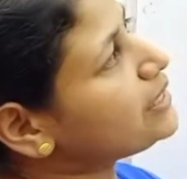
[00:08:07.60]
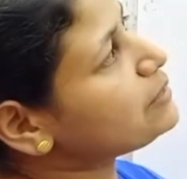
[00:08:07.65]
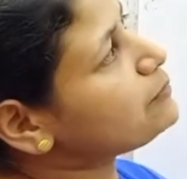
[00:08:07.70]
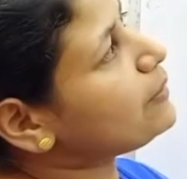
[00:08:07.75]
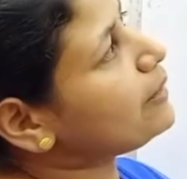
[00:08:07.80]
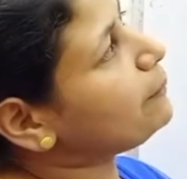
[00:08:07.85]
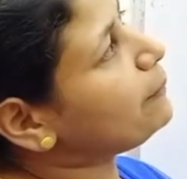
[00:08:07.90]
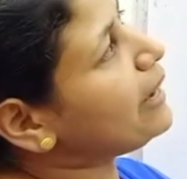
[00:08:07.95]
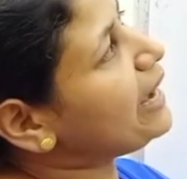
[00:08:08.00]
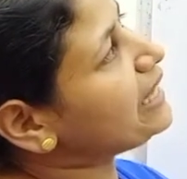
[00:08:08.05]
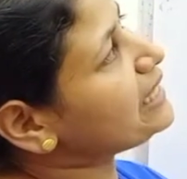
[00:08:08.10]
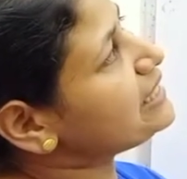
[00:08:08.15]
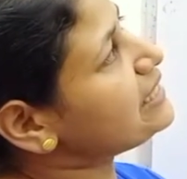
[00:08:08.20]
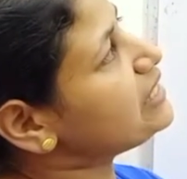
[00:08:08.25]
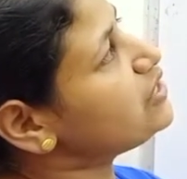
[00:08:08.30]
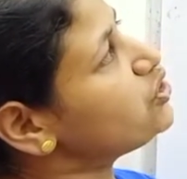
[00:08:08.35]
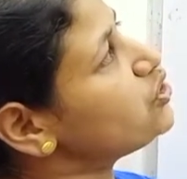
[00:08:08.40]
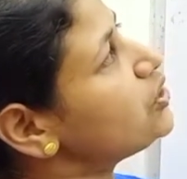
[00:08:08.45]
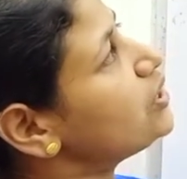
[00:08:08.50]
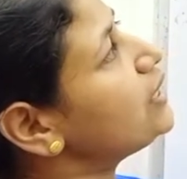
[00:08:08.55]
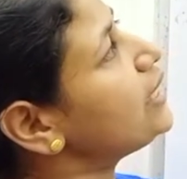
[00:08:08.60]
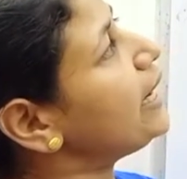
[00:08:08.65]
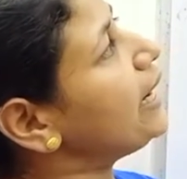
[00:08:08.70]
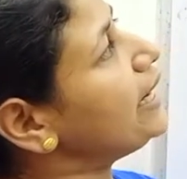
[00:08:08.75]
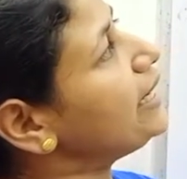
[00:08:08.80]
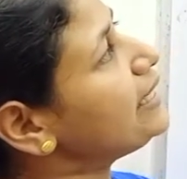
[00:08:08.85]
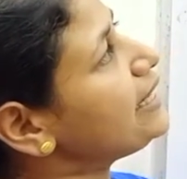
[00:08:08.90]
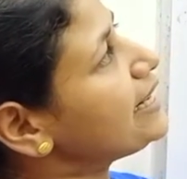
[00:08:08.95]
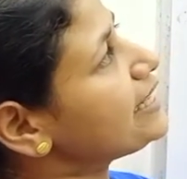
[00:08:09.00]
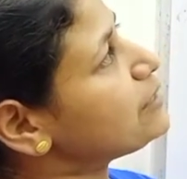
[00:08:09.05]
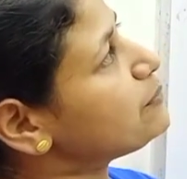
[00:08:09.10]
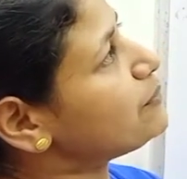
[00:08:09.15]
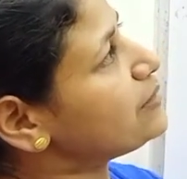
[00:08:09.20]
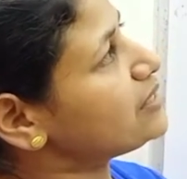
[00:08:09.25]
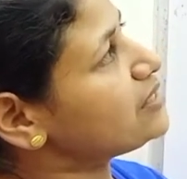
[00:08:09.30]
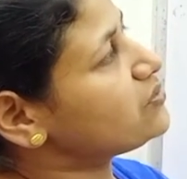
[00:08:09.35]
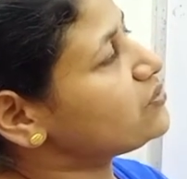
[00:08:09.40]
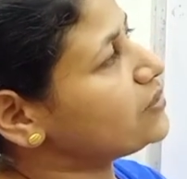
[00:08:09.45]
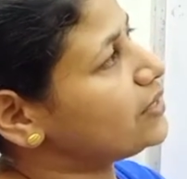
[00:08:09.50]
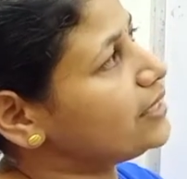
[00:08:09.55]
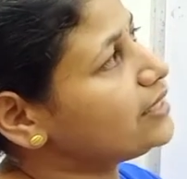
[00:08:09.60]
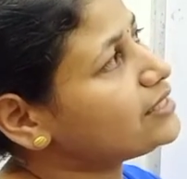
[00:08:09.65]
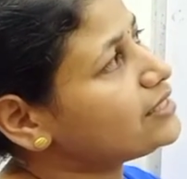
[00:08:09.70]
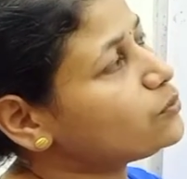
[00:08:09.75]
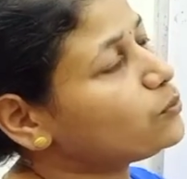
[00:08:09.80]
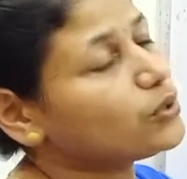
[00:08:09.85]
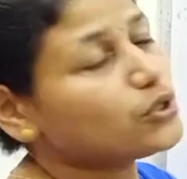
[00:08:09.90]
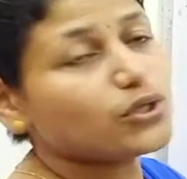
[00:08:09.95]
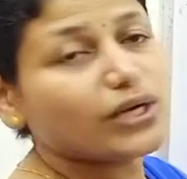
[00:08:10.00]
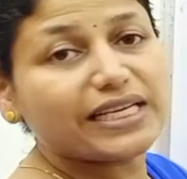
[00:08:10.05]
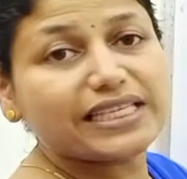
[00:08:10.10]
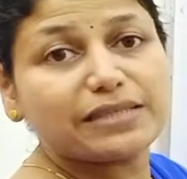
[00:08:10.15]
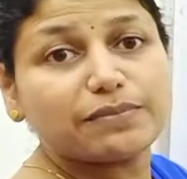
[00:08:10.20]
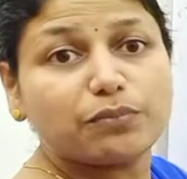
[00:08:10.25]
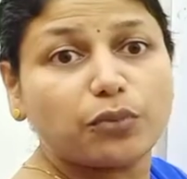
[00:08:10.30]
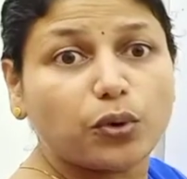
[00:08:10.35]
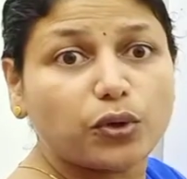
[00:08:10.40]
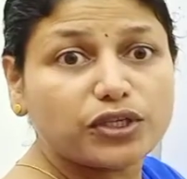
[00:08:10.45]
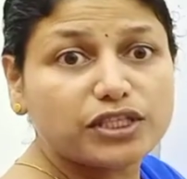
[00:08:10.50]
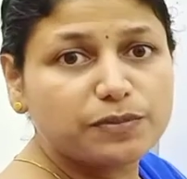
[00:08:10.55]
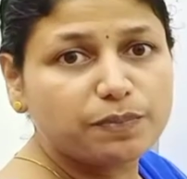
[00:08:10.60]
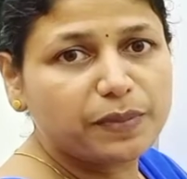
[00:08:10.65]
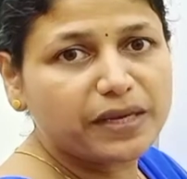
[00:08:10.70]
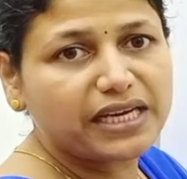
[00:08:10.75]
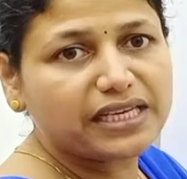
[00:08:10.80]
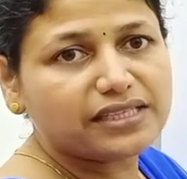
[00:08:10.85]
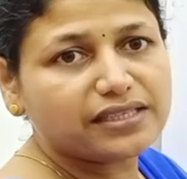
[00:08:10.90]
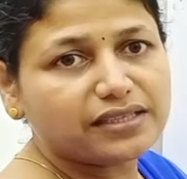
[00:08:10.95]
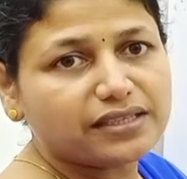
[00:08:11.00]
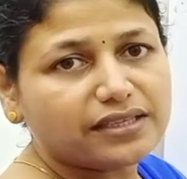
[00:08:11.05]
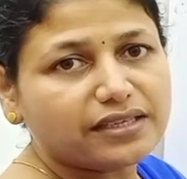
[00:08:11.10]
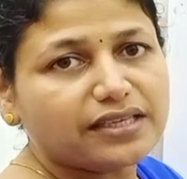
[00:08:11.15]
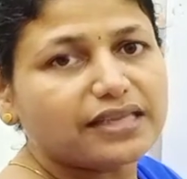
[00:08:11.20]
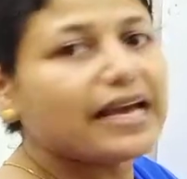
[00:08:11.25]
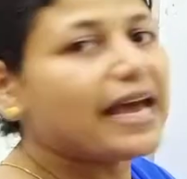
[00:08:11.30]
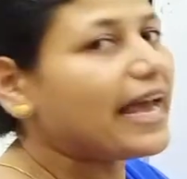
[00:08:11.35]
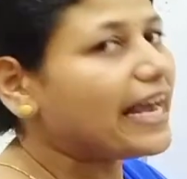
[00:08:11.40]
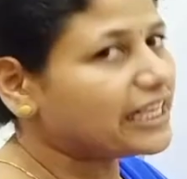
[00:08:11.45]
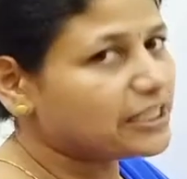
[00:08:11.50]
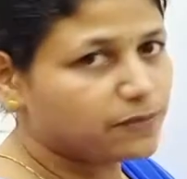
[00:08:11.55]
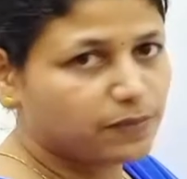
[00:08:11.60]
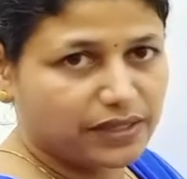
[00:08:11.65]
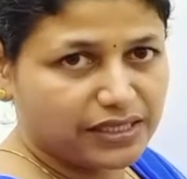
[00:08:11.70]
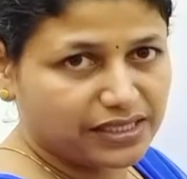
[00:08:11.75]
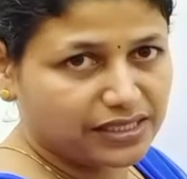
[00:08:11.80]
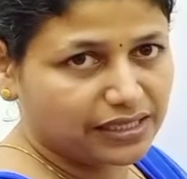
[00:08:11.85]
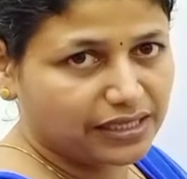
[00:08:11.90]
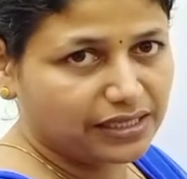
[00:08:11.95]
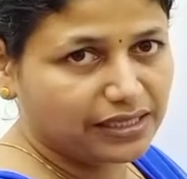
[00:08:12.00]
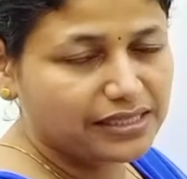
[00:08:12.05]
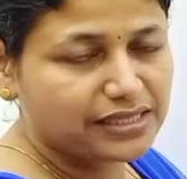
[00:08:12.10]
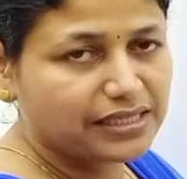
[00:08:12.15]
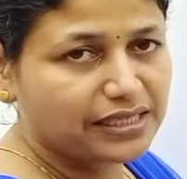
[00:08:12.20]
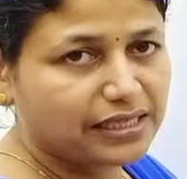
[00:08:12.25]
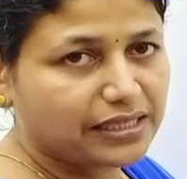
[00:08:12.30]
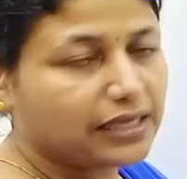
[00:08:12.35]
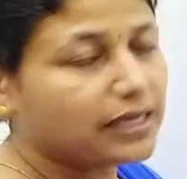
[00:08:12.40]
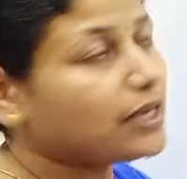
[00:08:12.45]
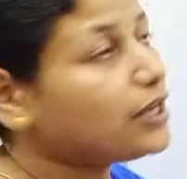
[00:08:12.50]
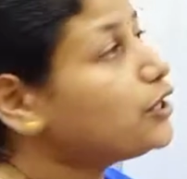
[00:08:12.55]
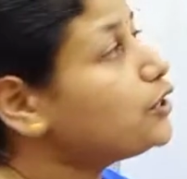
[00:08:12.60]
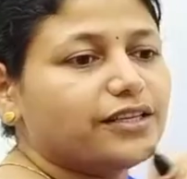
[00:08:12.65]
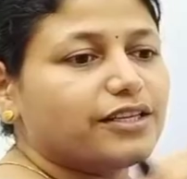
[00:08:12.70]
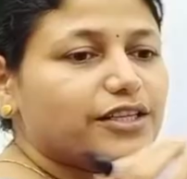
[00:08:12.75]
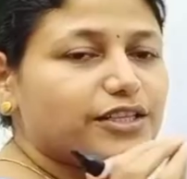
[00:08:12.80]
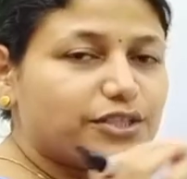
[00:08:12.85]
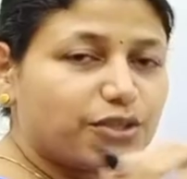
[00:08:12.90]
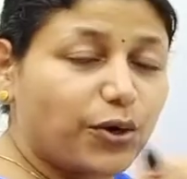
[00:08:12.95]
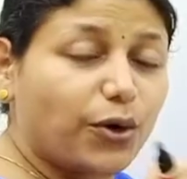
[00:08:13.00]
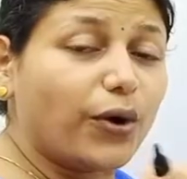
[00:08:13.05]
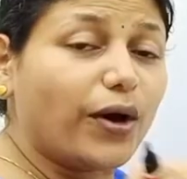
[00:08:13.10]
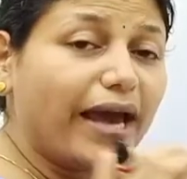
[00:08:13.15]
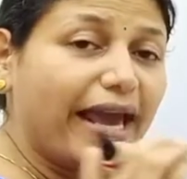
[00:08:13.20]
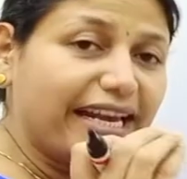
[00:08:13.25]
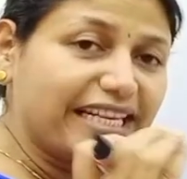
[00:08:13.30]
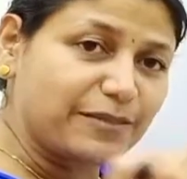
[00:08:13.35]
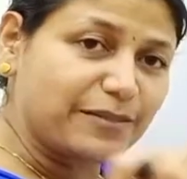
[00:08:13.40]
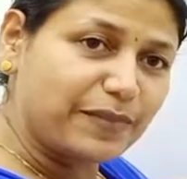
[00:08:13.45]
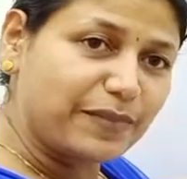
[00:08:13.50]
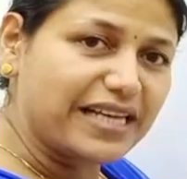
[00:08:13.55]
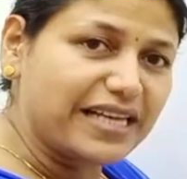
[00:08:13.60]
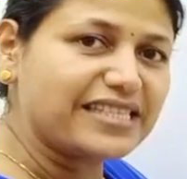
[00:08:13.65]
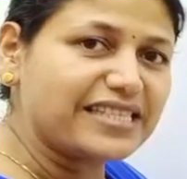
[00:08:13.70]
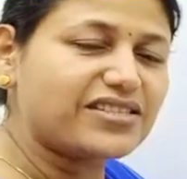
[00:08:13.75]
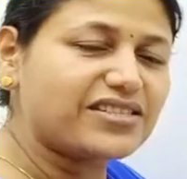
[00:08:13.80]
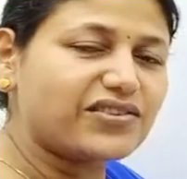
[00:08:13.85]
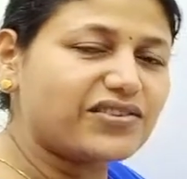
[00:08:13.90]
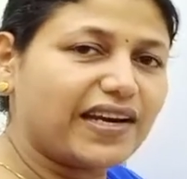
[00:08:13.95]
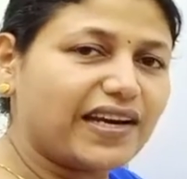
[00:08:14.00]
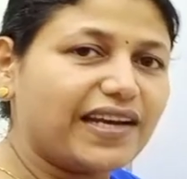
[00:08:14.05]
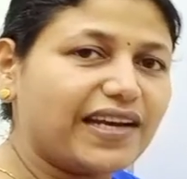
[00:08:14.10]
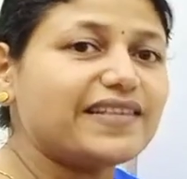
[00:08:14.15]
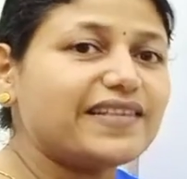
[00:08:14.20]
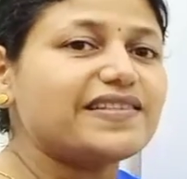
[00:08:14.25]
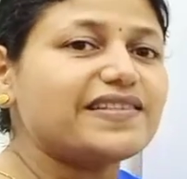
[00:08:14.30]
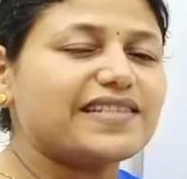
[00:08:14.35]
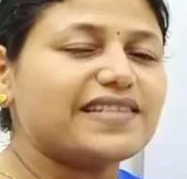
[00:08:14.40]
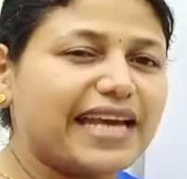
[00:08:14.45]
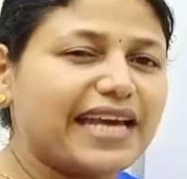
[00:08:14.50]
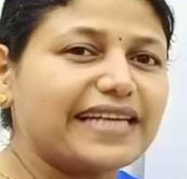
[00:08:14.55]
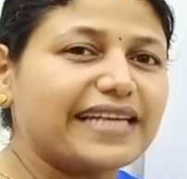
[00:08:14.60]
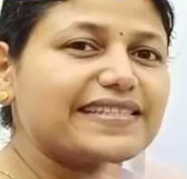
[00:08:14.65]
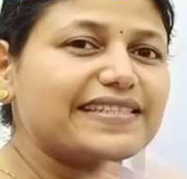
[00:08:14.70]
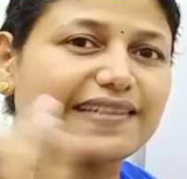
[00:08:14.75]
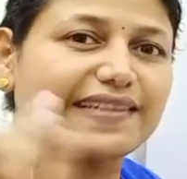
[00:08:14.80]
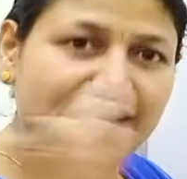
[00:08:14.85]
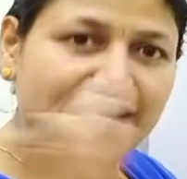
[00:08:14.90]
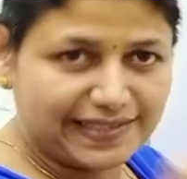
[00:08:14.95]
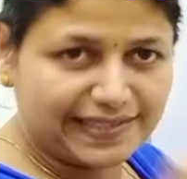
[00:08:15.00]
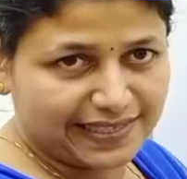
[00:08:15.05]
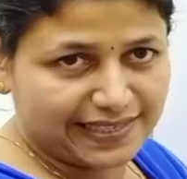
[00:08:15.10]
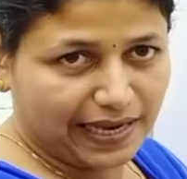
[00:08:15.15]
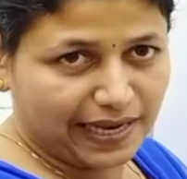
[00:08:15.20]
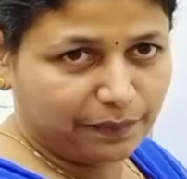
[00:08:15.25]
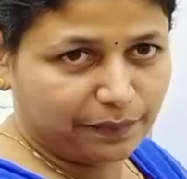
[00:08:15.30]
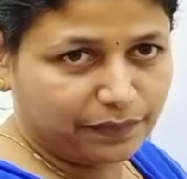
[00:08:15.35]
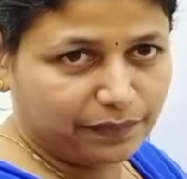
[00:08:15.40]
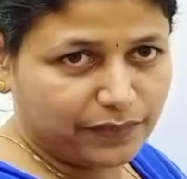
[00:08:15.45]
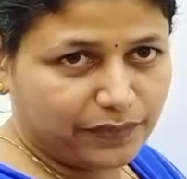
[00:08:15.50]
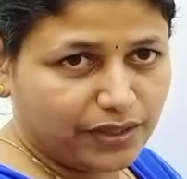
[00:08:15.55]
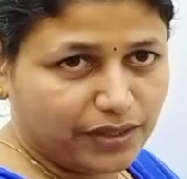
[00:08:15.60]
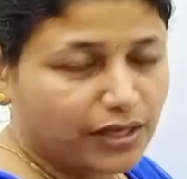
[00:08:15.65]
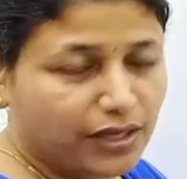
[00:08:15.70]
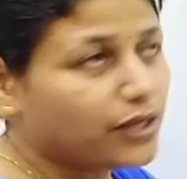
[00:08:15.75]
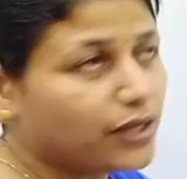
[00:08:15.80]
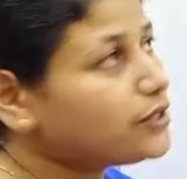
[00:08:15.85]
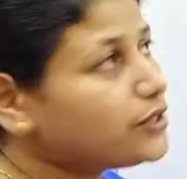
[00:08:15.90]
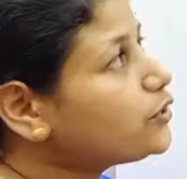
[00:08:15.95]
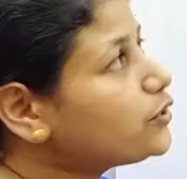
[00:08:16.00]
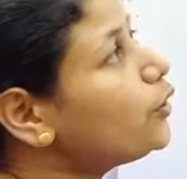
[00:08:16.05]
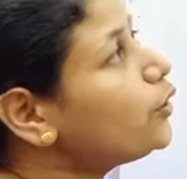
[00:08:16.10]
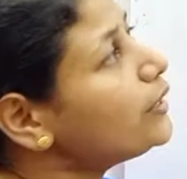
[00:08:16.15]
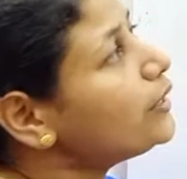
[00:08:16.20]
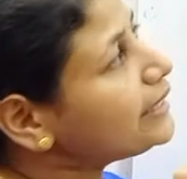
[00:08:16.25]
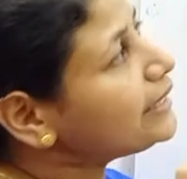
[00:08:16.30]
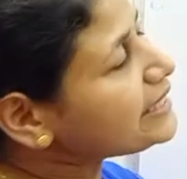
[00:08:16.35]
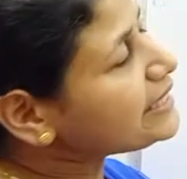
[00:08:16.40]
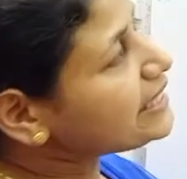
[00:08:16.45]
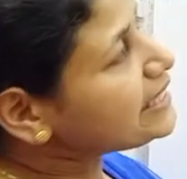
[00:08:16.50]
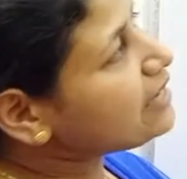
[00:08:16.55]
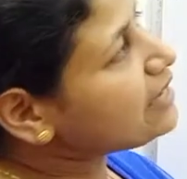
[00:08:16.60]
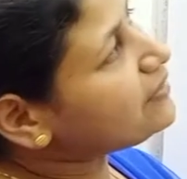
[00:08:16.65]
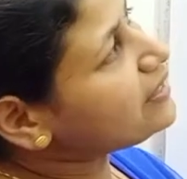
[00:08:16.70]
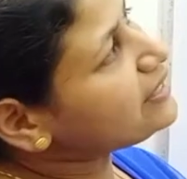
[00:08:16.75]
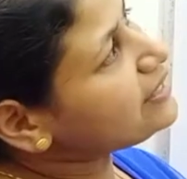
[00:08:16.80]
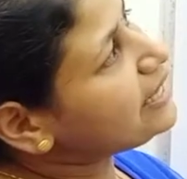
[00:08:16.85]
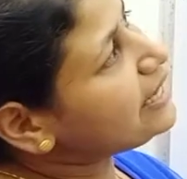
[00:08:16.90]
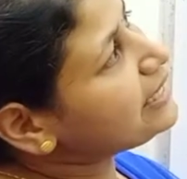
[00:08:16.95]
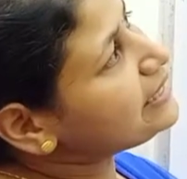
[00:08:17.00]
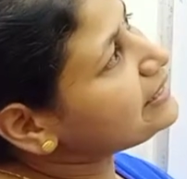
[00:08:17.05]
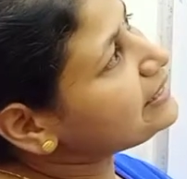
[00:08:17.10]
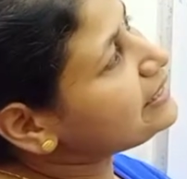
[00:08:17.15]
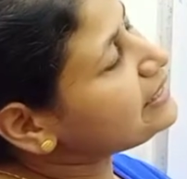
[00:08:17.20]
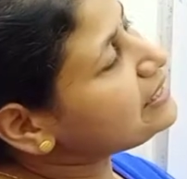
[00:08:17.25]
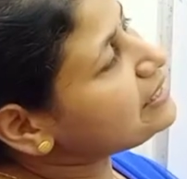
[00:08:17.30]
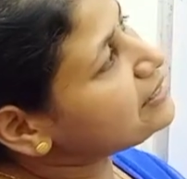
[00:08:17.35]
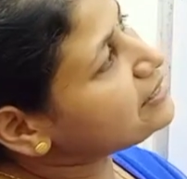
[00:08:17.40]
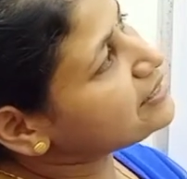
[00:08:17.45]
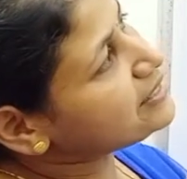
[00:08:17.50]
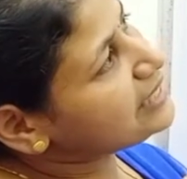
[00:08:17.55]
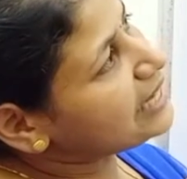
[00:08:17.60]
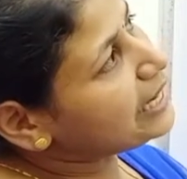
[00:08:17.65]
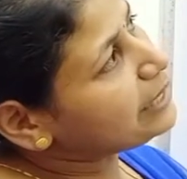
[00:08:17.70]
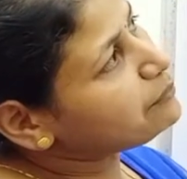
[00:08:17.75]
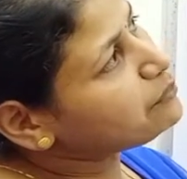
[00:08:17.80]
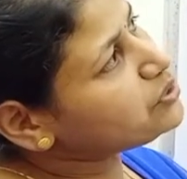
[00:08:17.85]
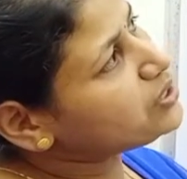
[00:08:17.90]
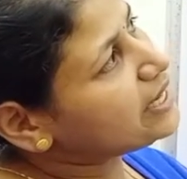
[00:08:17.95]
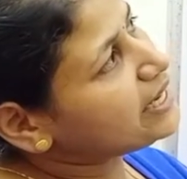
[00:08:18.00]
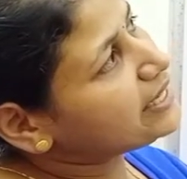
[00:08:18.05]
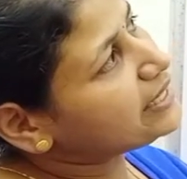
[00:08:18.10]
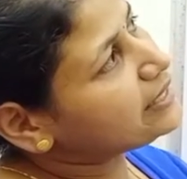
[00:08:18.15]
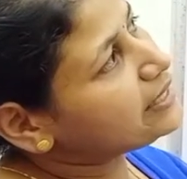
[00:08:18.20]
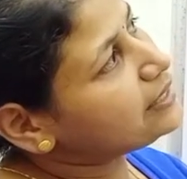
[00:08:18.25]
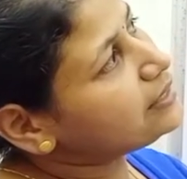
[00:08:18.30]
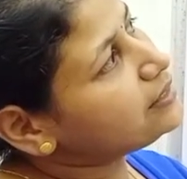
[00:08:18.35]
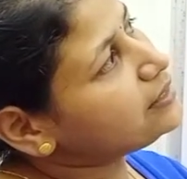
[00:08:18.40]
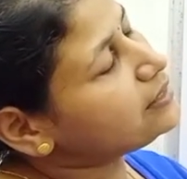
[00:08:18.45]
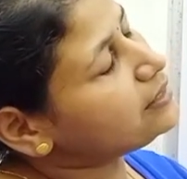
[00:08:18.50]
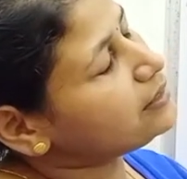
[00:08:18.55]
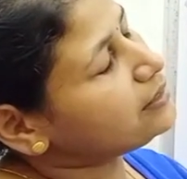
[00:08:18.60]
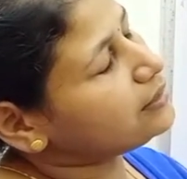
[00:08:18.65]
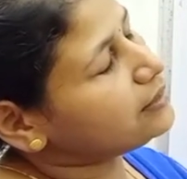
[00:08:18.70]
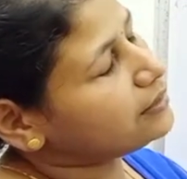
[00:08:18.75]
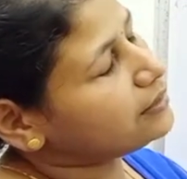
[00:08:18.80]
the passenger and express trains, which has more speed? Express train, isn't it? So express train takes less time. So it is given that the time taken